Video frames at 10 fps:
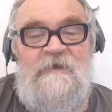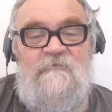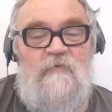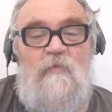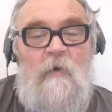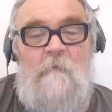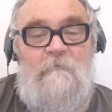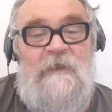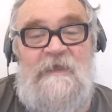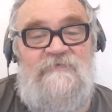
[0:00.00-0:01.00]
from one
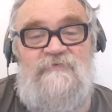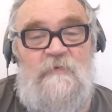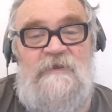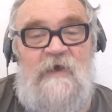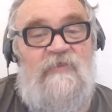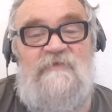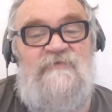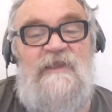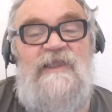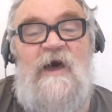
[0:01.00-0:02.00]
place to another,
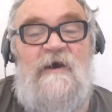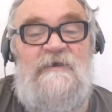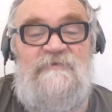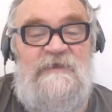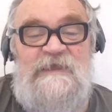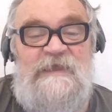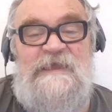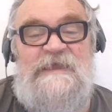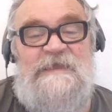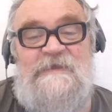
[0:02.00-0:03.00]
to lug, to
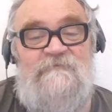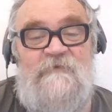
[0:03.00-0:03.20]
heave.